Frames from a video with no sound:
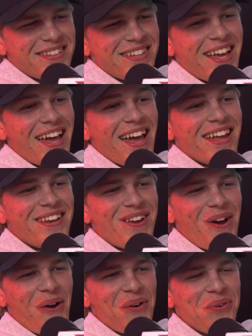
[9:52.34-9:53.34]
Yeah,
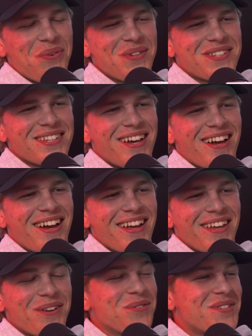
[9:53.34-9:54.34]
no, it was
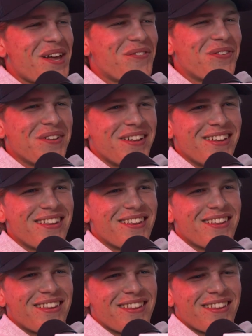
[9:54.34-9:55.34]
definitely
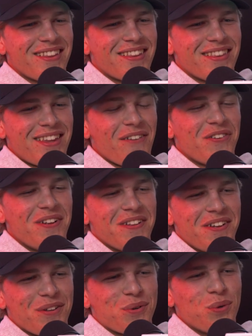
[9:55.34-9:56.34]

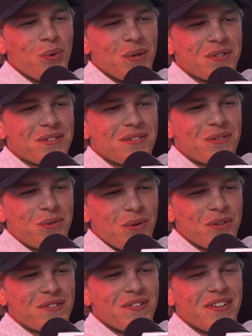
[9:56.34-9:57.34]
the
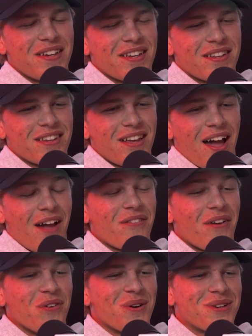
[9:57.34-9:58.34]
coolest feeling I've
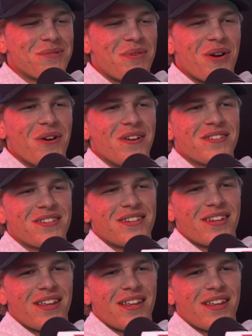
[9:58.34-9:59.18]
ever experienced.